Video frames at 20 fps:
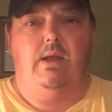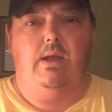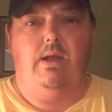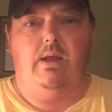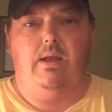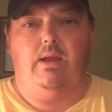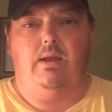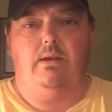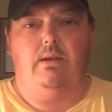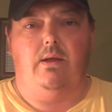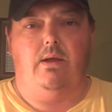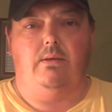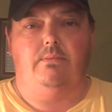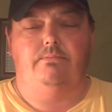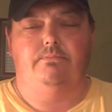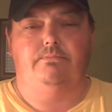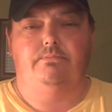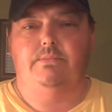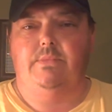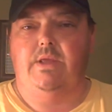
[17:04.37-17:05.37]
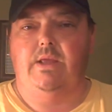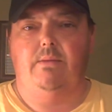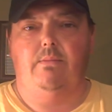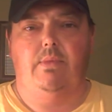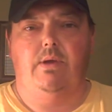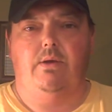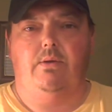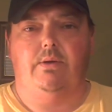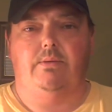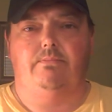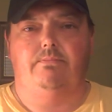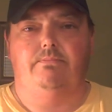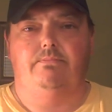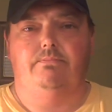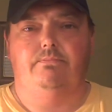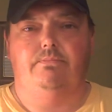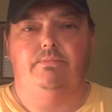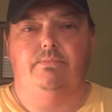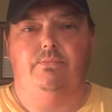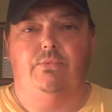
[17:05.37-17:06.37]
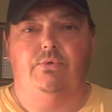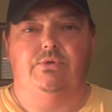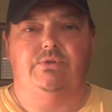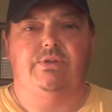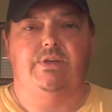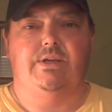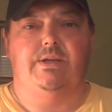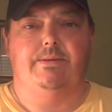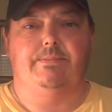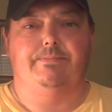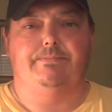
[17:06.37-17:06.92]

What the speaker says: and keep building. We'll see you.